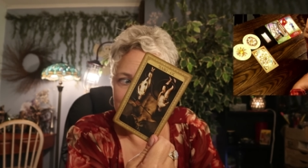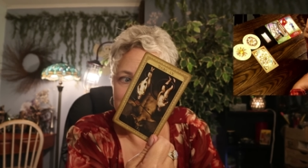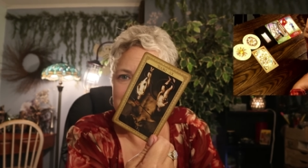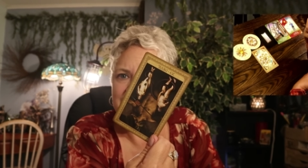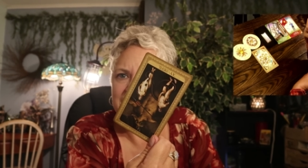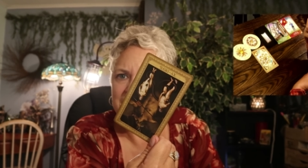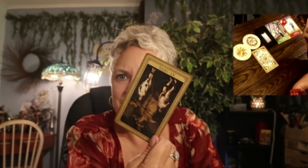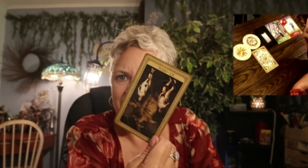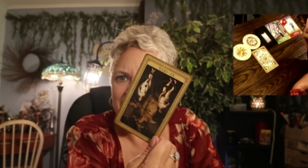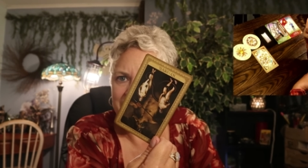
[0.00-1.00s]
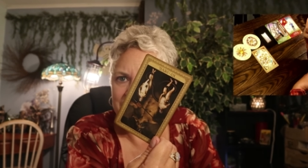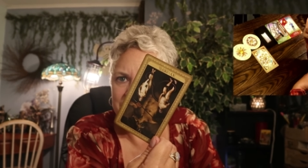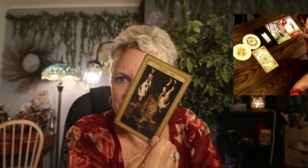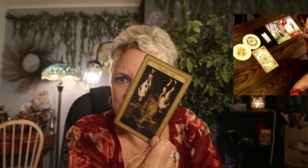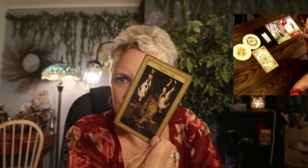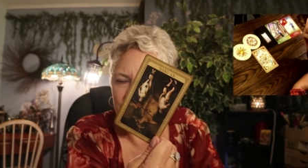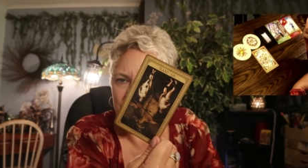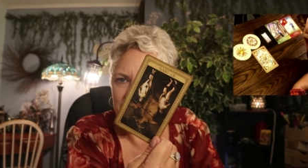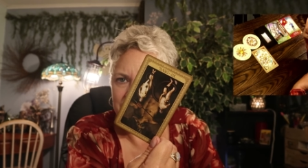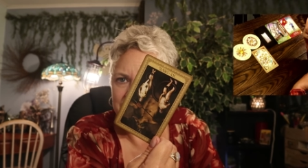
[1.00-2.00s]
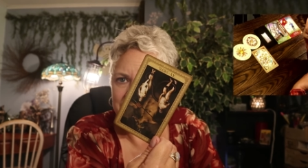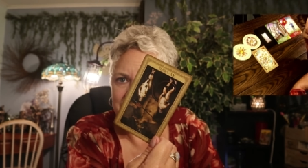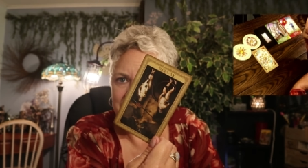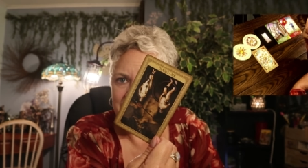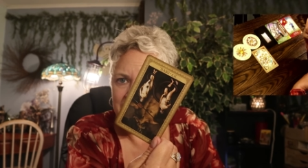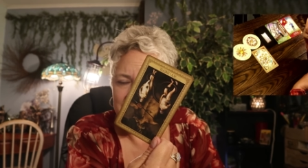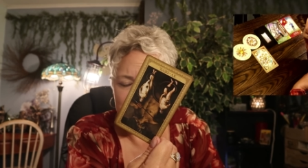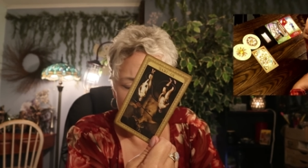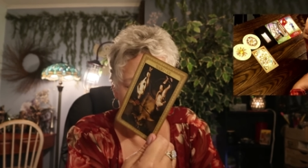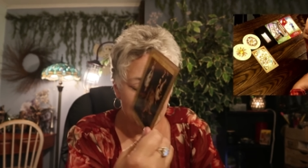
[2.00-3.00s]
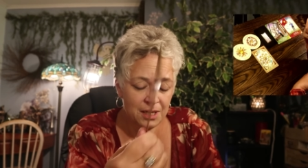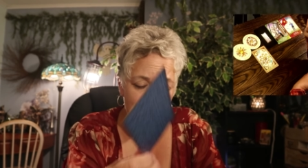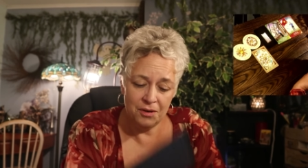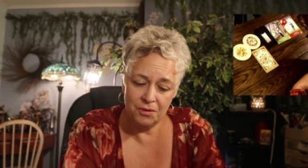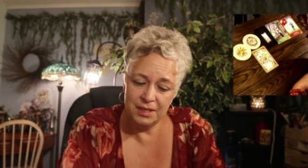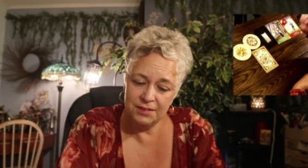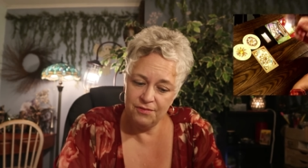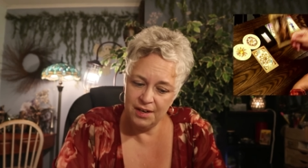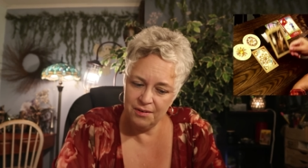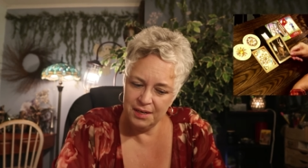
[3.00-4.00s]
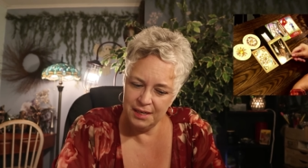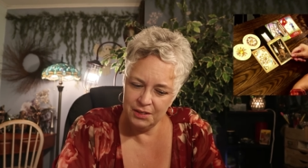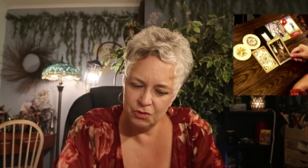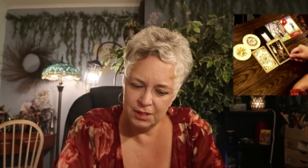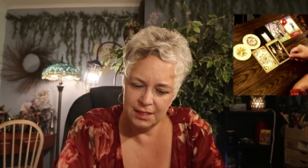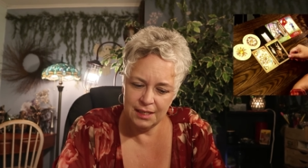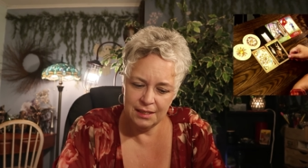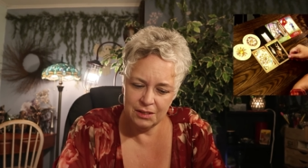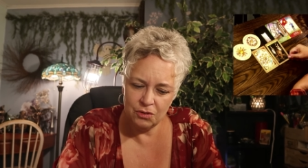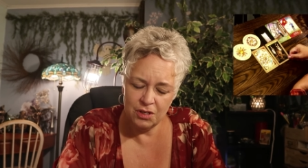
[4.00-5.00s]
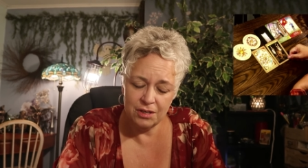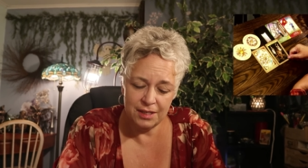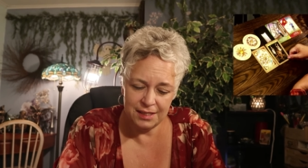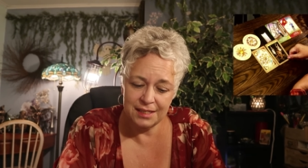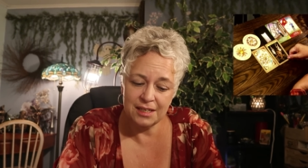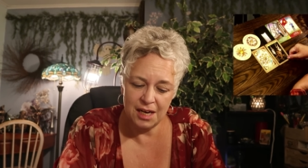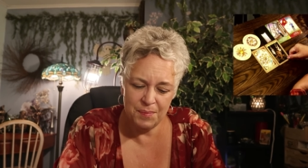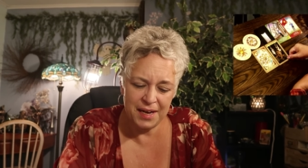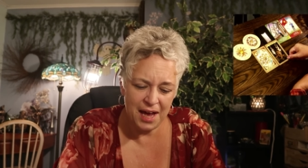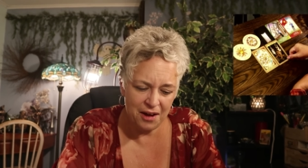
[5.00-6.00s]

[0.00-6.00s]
It's taking back control. So, you know, it's very interesting. So you're, this is coming